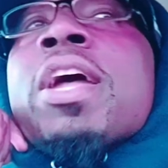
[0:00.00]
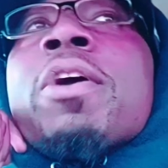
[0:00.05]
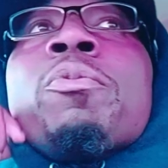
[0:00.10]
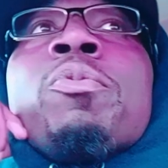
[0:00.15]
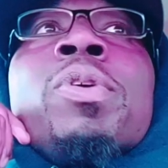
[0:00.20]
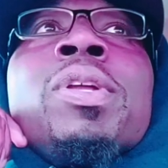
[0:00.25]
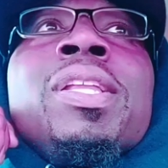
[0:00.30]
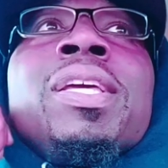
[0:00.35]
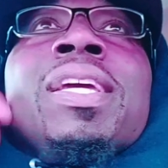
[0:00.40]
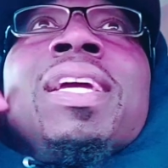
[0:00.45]
that
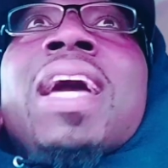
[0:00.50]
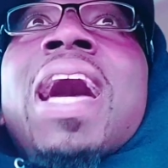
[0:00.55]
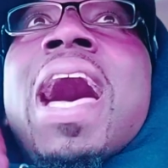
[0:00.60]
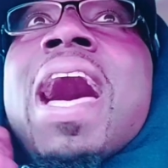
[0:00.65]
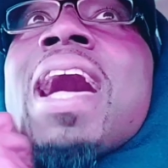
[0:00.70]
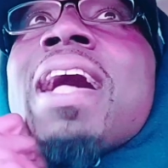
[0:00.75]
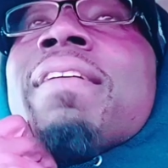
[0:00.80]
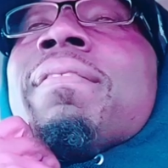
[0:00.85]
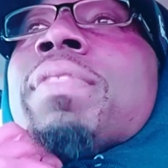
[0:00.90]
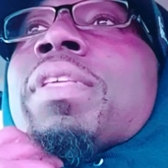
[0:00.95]
really
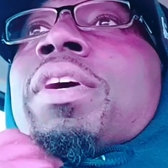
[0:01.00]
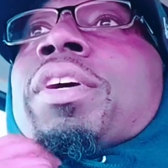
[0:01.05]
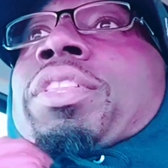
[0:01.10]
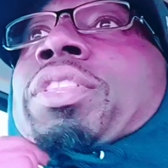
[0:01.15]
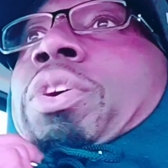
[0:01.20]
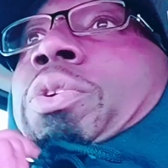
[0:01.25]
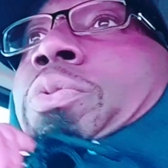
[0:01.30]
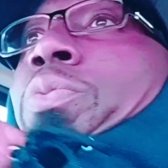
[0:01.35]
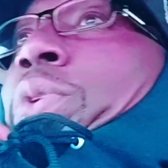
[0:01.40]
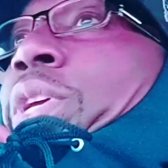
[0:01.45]
got
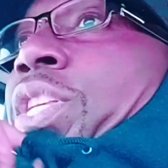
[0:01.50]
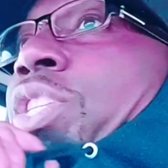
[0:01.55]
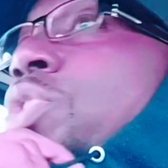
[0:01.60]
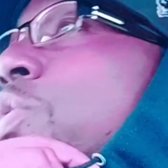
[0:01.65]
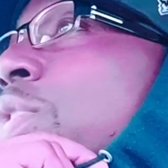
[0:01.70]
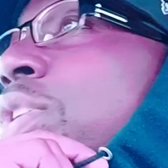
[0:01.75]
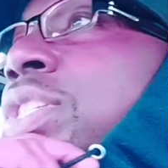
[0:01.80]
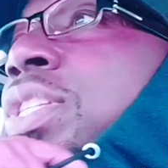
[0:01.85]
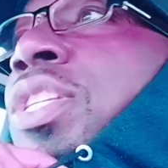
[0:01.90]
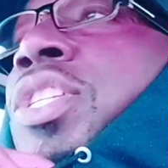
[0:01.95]
the
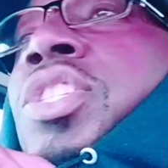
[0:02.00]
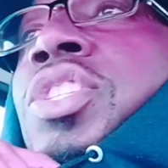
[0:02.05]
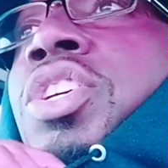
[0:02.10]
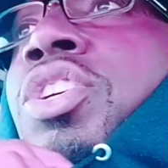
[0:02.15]
resources